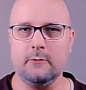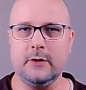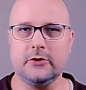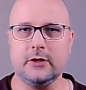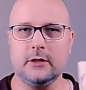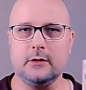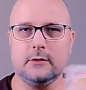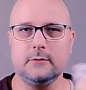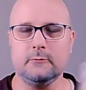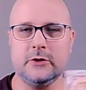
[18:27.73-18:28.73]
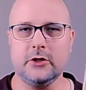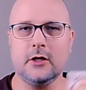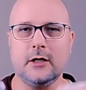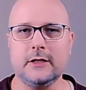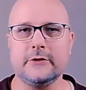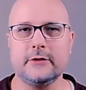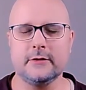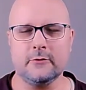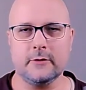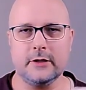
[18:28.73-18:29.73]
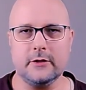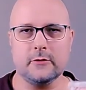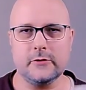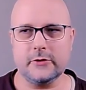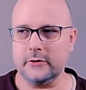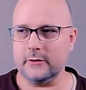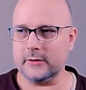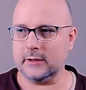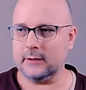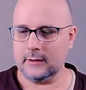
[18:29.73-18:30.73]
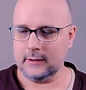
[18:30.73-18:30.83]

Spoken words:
which gods or heroes you're using.